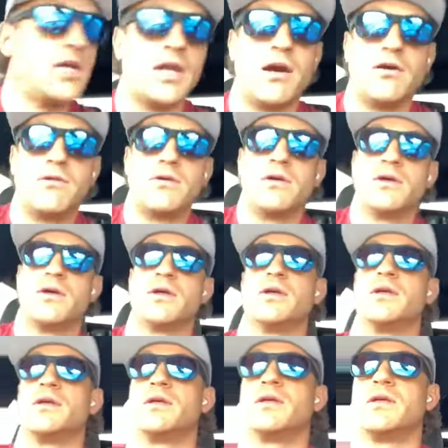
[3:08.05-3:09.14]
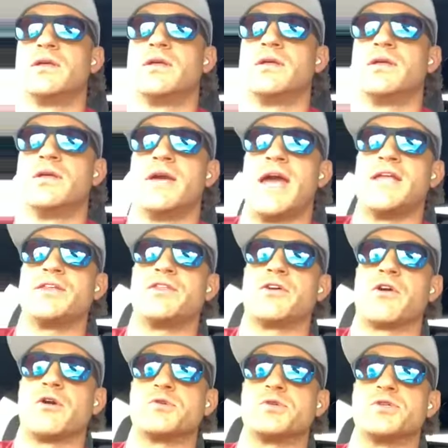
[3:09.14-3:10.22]
you know, head to
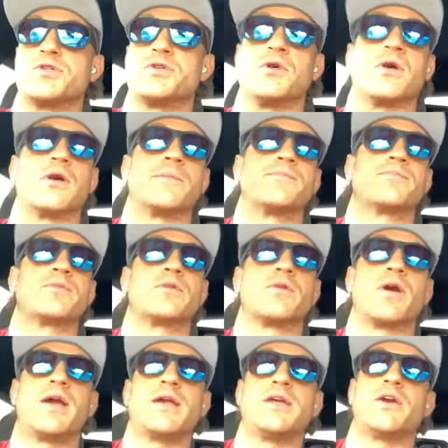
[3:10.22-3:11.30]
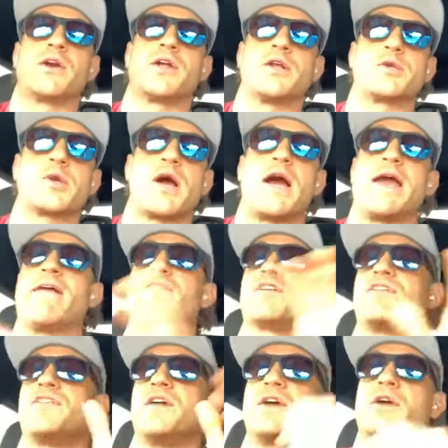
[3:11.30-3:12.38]
the grocery store. Right? You're going to try
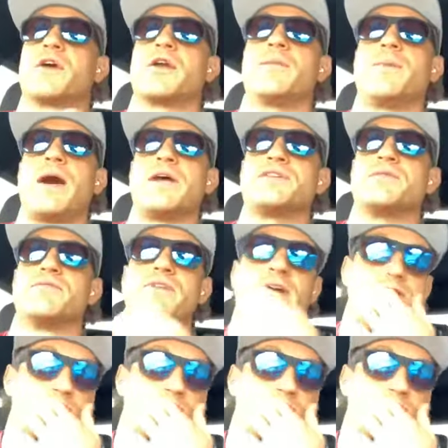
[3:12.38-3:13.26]
everything. You're going to buy some